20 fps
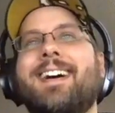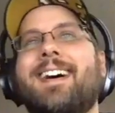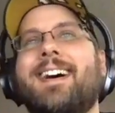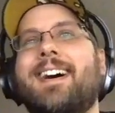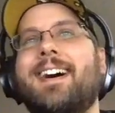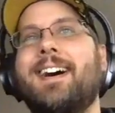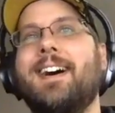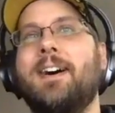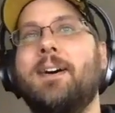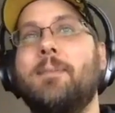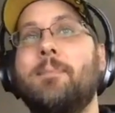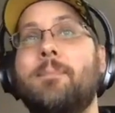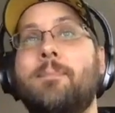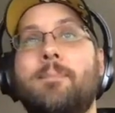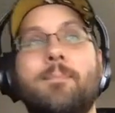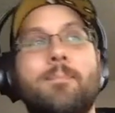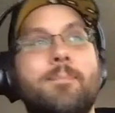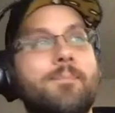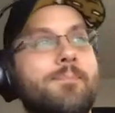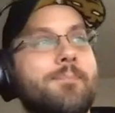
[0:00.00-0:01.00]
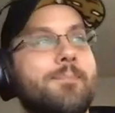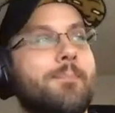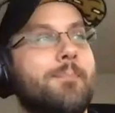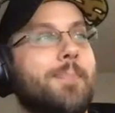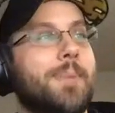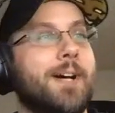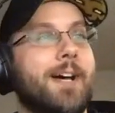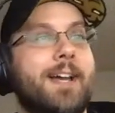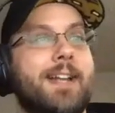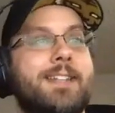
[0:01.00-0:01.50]

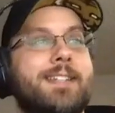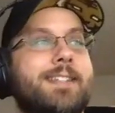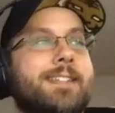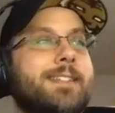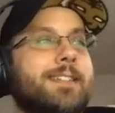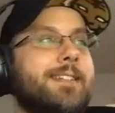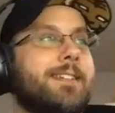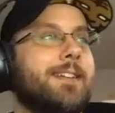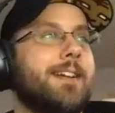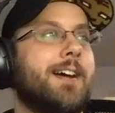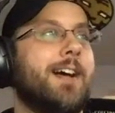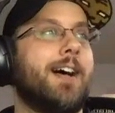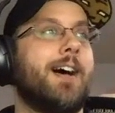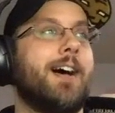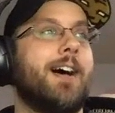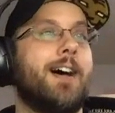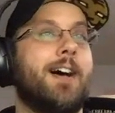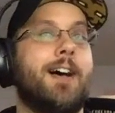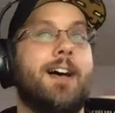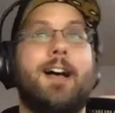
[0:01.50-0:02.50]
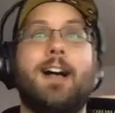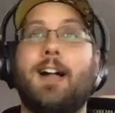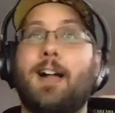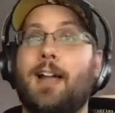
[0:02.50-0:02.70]
But I